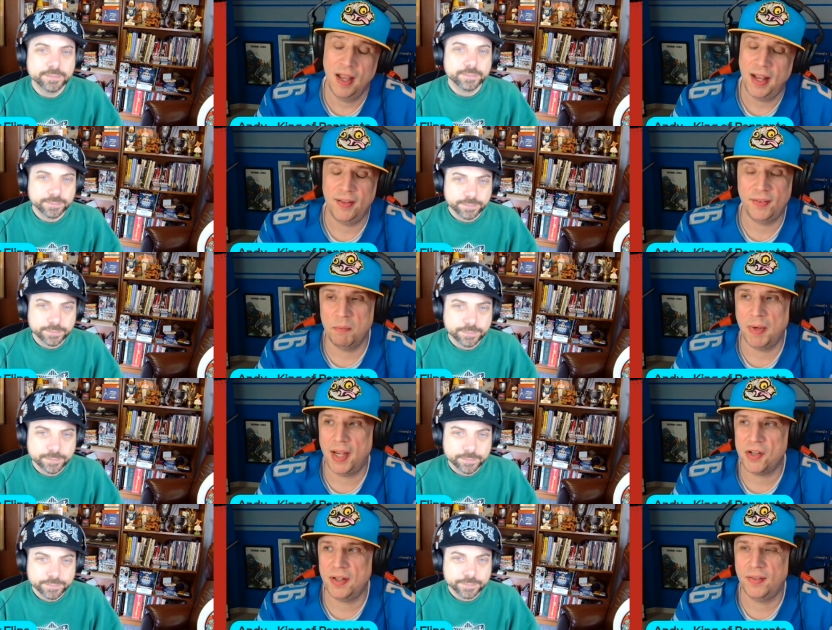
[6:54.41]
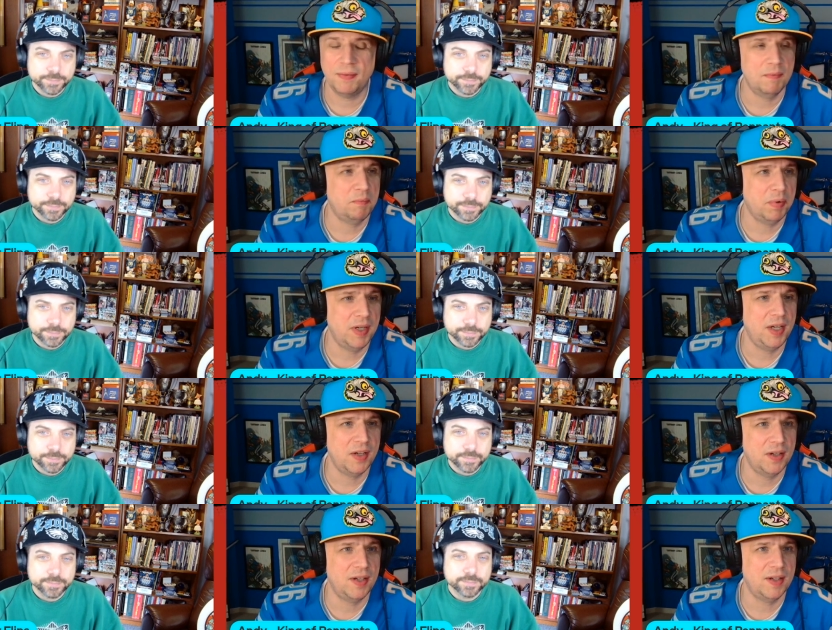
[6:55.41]
Speaker 1: and some actually some pretty
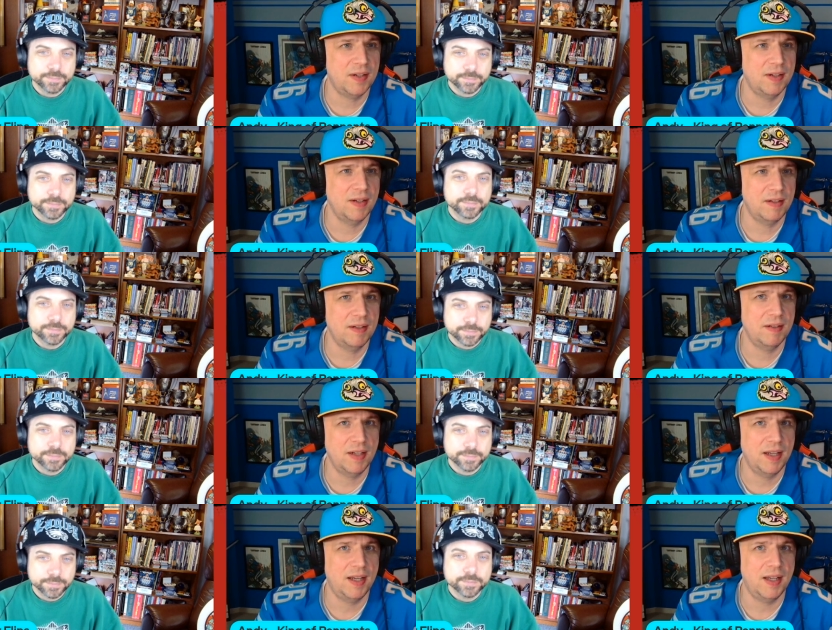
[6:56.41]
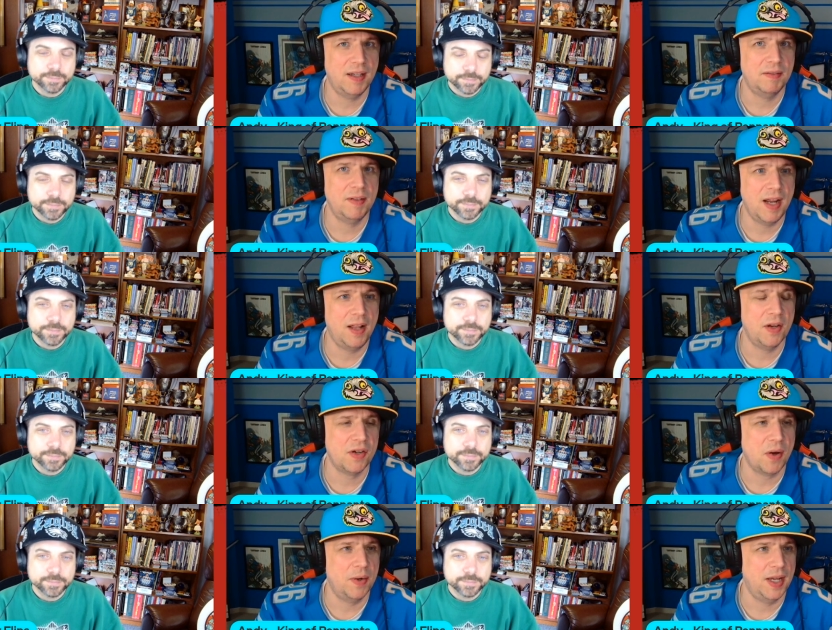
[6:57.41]
good uh,
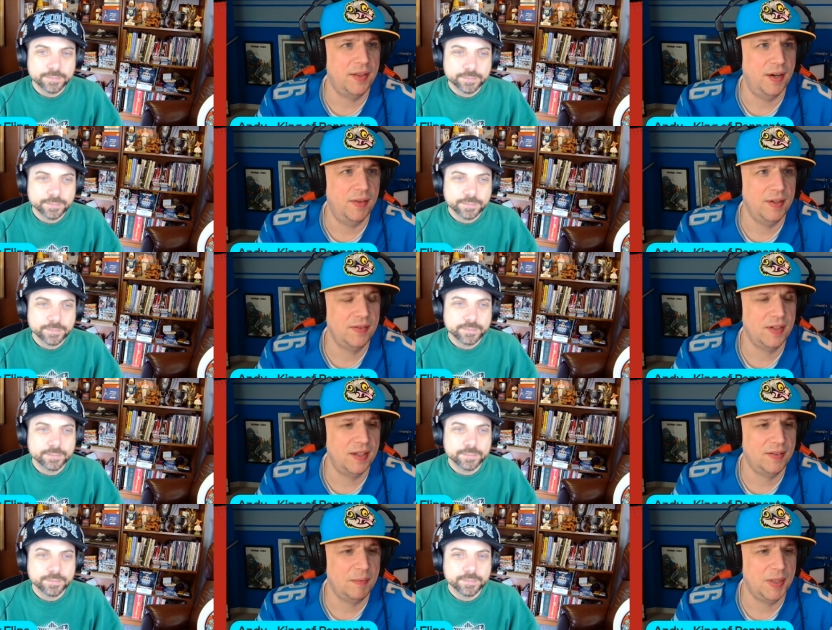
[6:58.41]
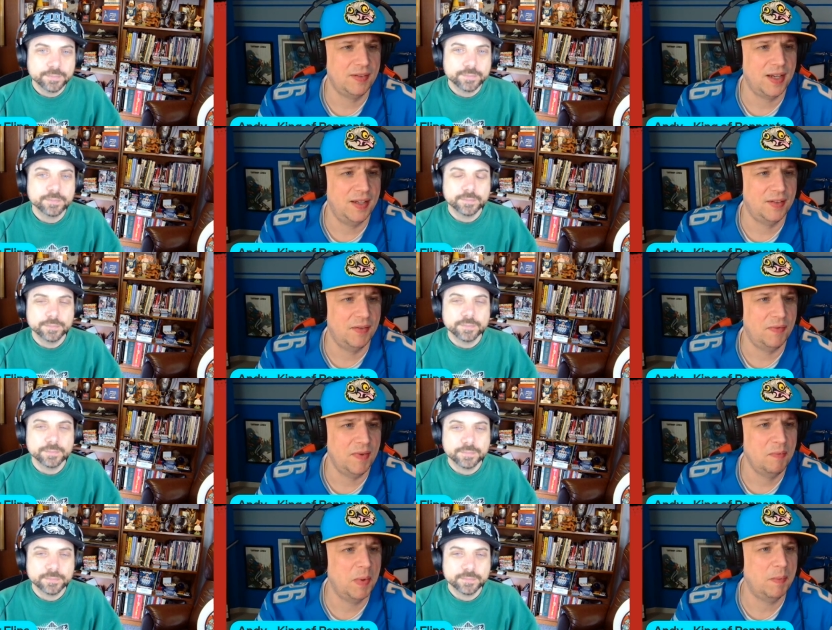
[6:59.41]
knowledge going on there. These uh, some of these guys that
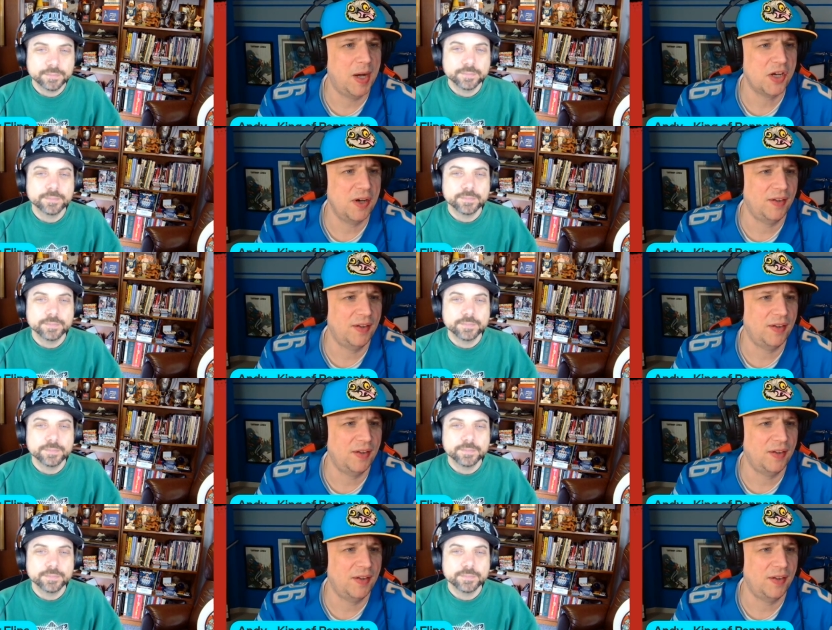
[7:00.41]
when watching